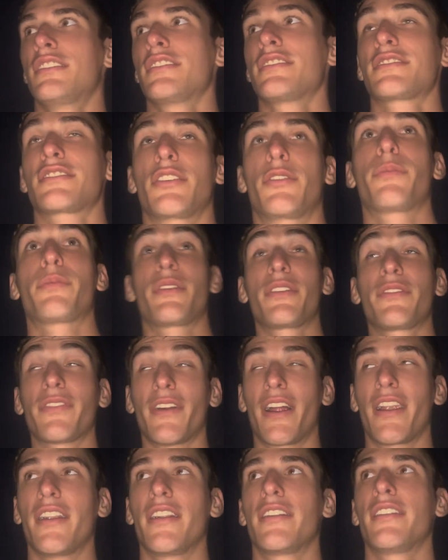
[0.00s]
So pretty
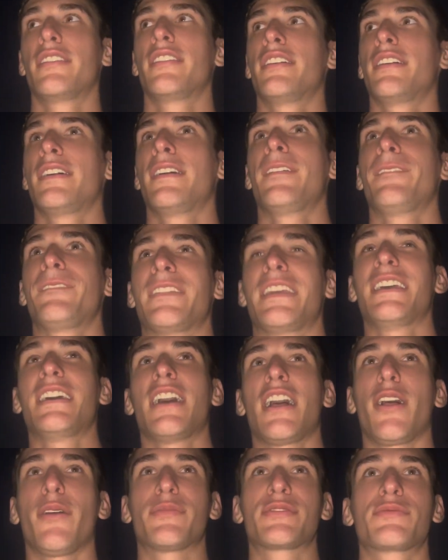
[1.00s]
fire. It
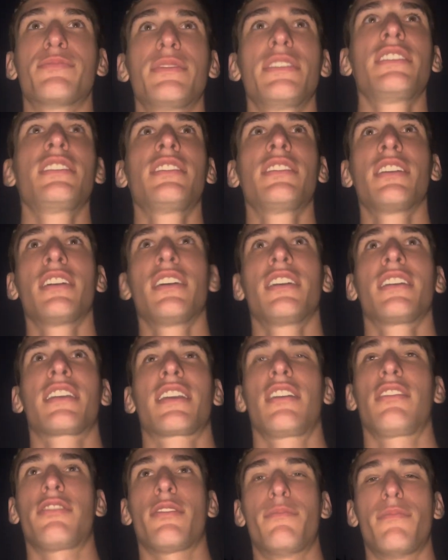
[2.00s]
helps me
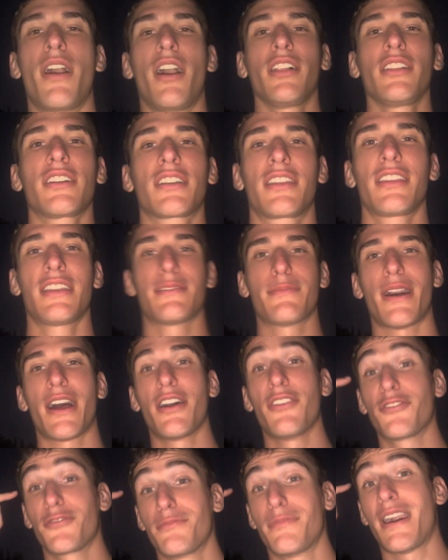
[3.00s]
kill the Moloch in my
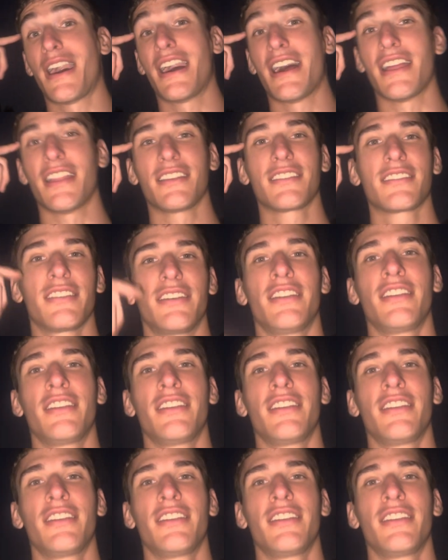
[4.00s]
own mind